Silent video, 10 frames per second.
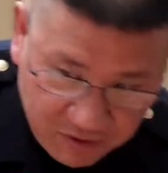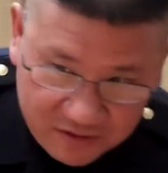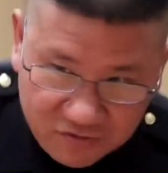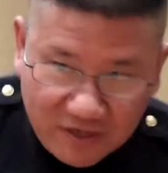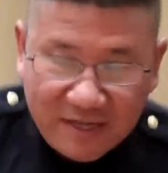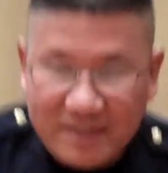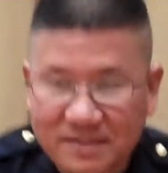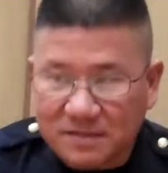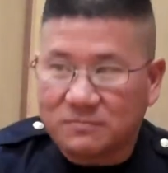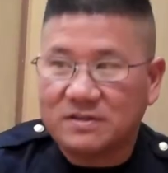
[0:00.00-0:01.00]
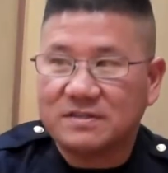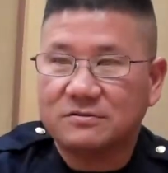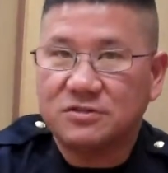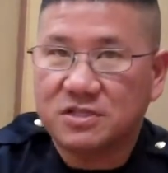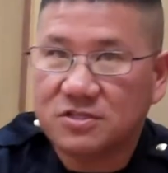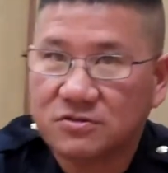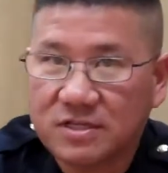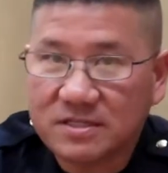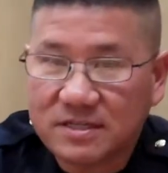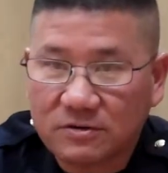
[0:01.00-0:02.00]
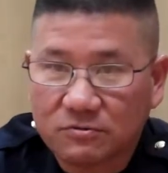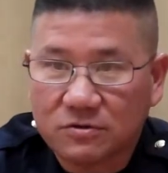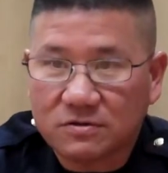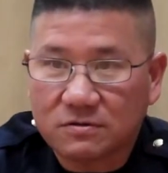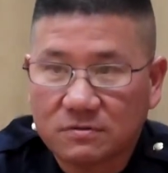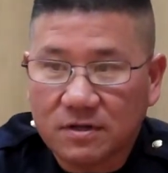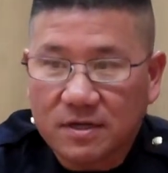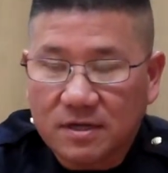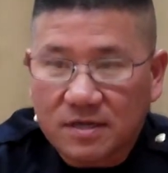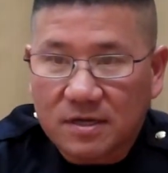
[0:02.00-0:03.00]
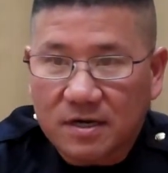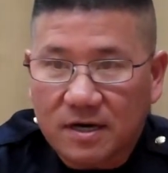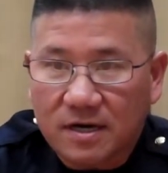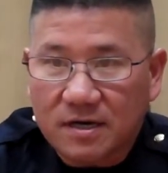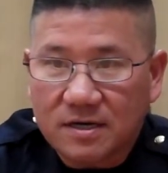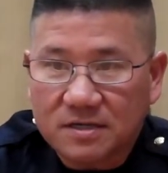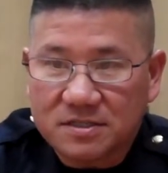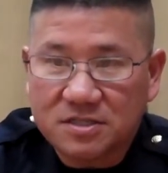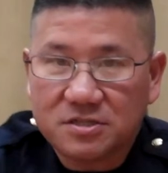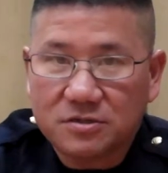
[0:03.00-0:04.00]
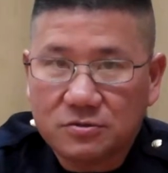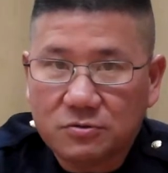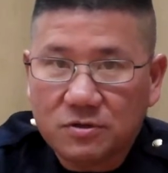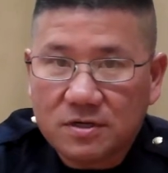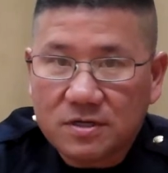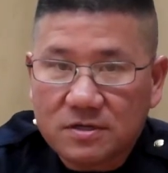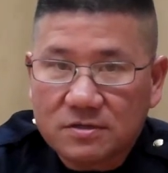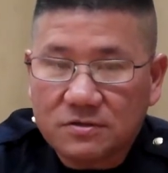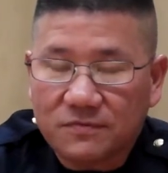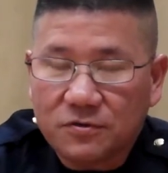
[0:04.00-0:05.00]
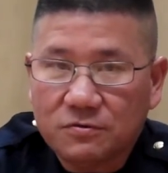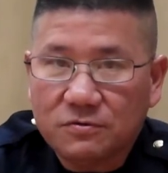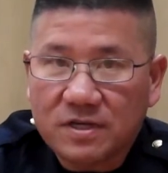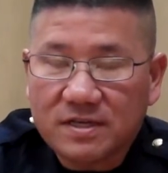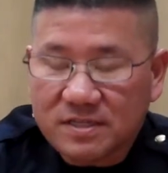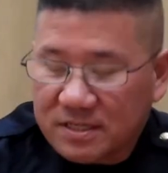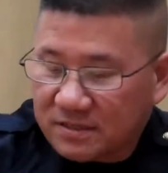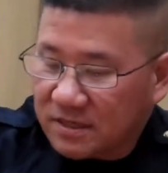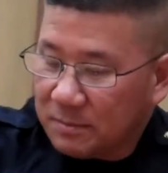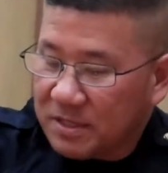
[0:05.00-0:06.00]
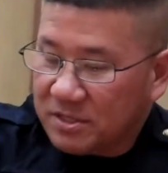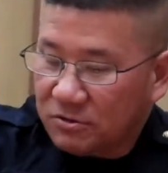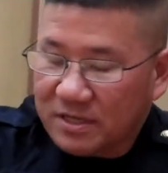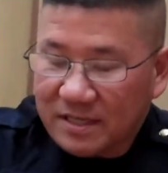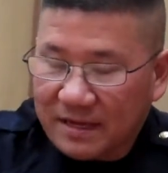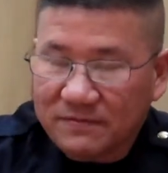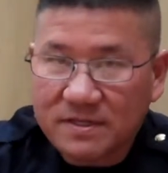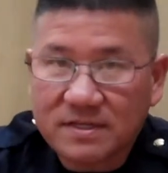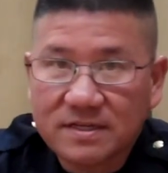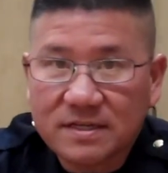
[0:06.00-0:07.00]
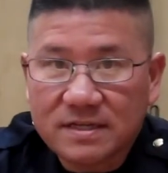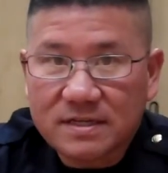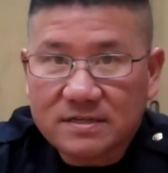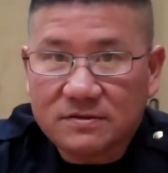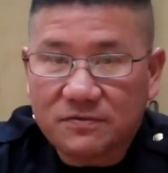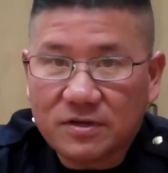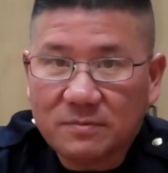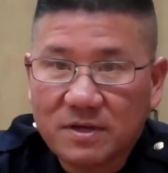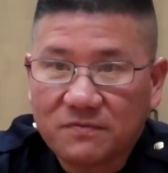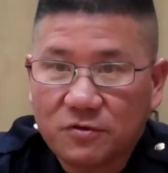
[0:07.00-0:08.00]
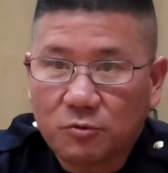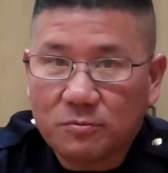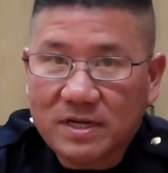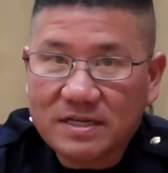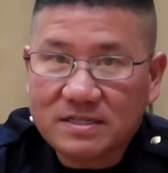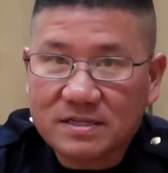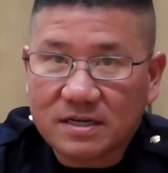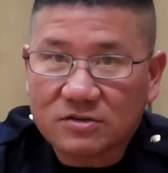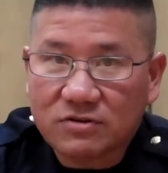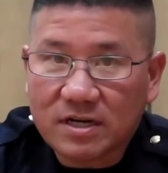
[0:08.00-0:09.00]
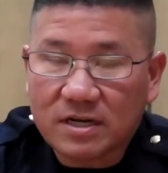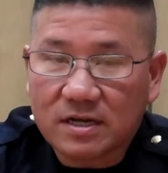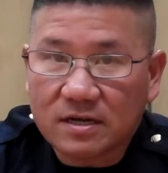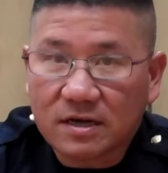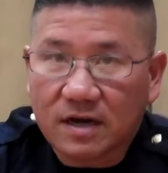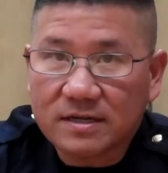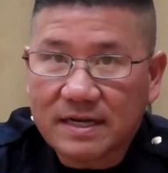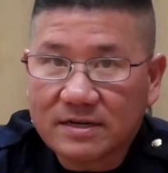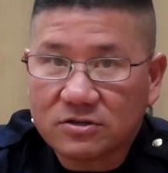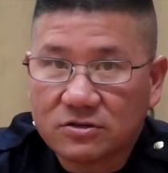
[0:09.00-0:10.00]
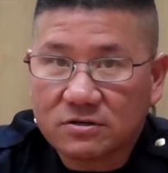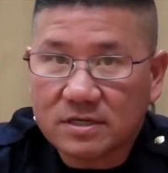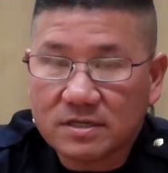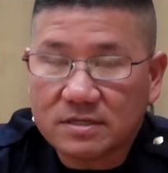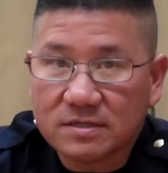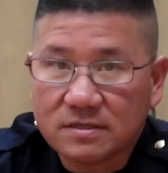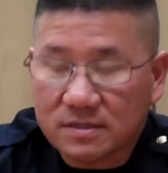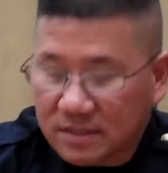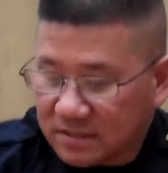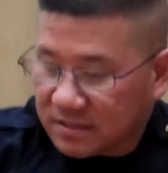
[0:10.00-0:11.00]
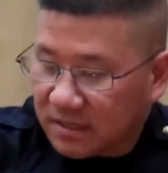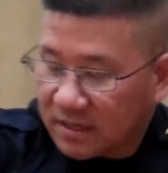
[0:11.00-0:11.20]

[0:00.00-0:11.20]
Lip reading: we can try to get some resolution to this that will assist you. So if she doesn't come in till 11. So if you give me a few more minutes, I'm gonna try to contact her, and it's